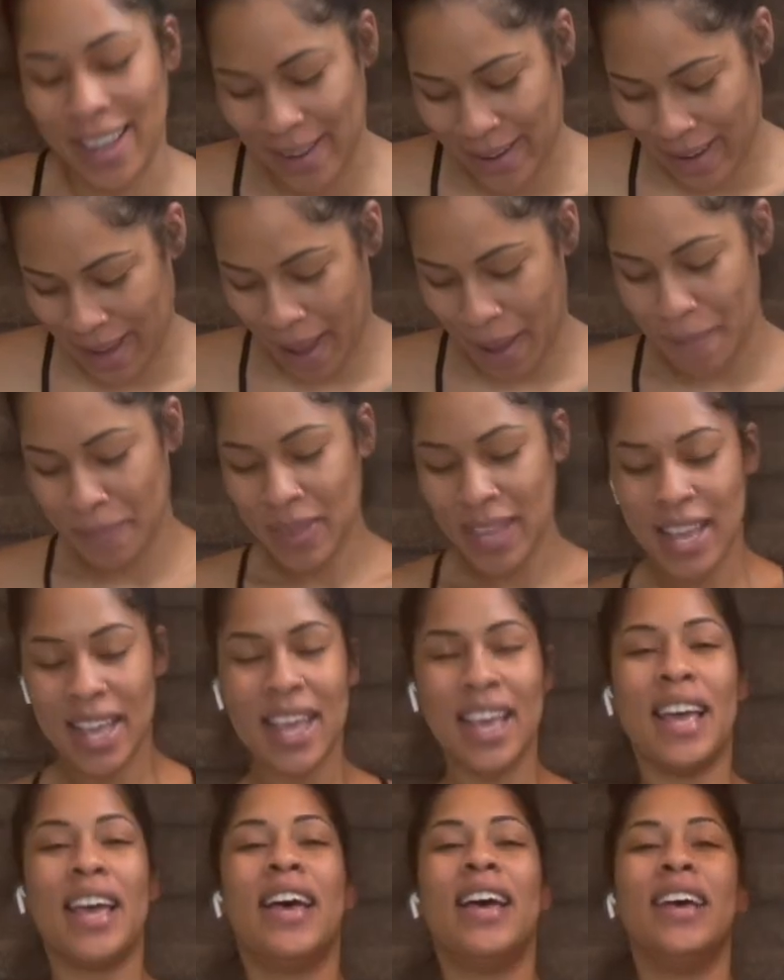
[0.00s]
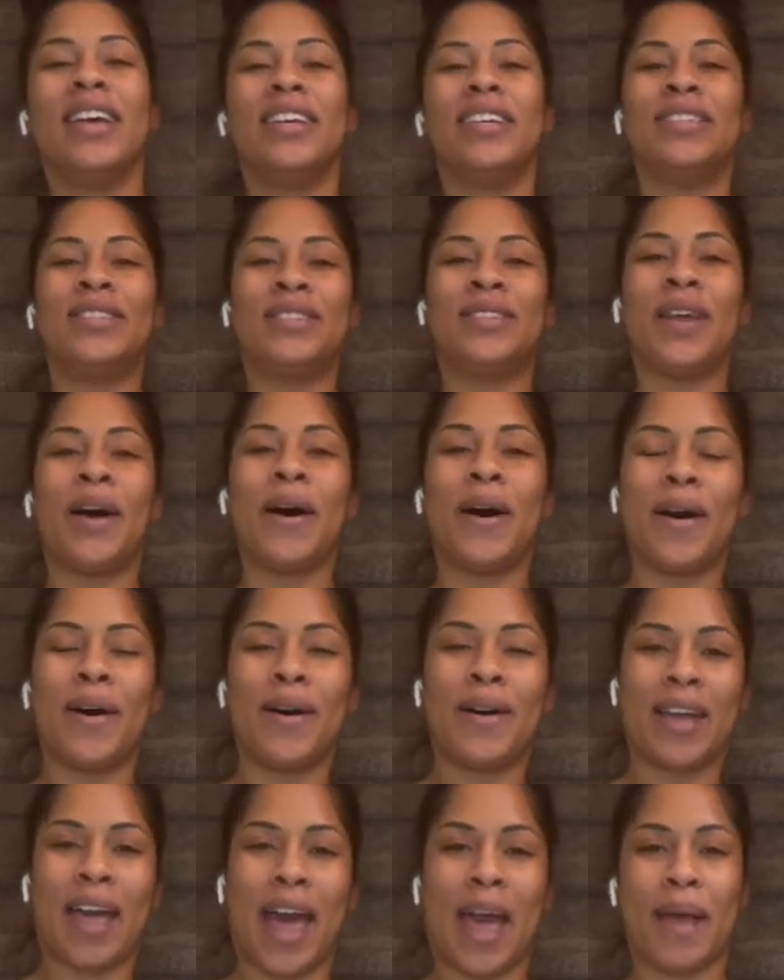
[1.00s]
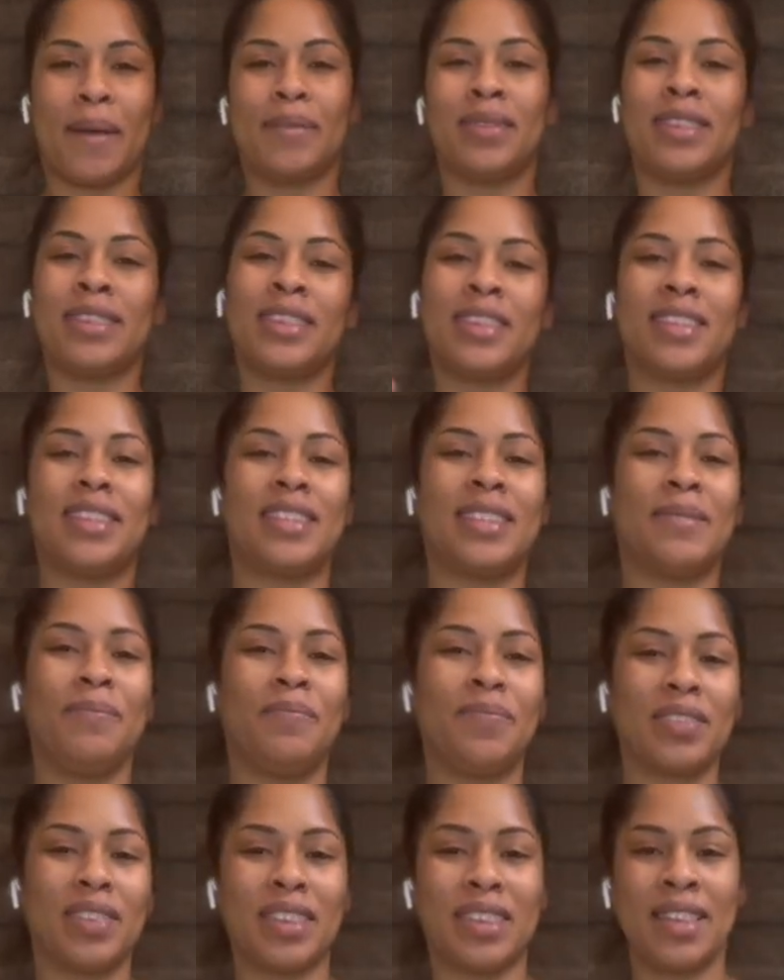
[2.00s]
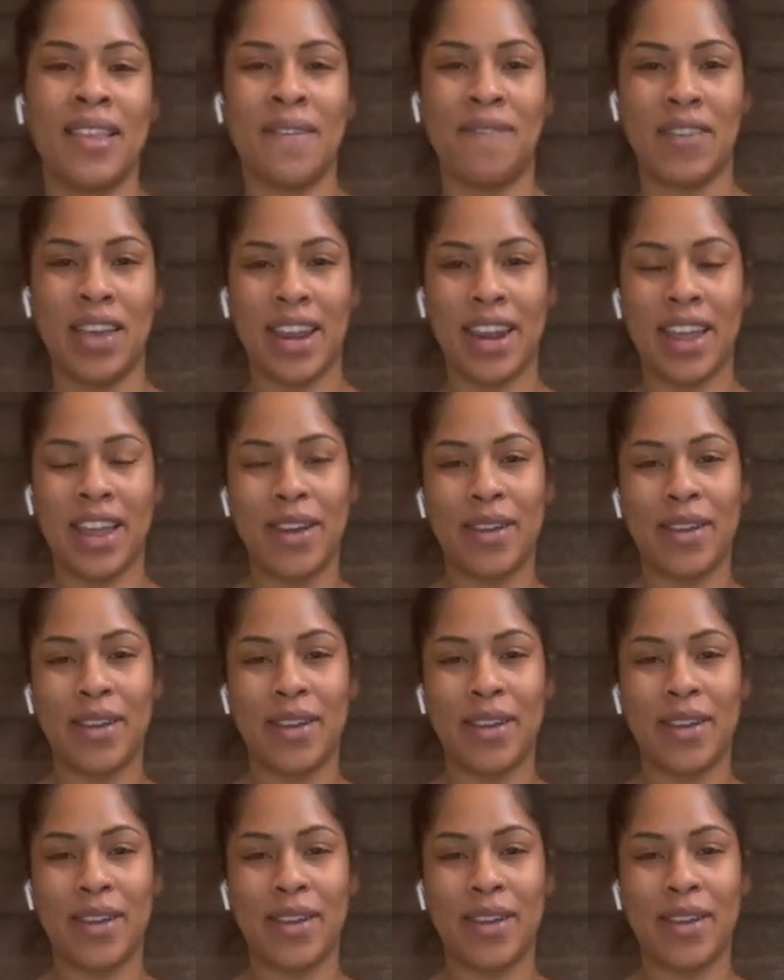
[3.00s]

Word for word: Okay. So, okay. The video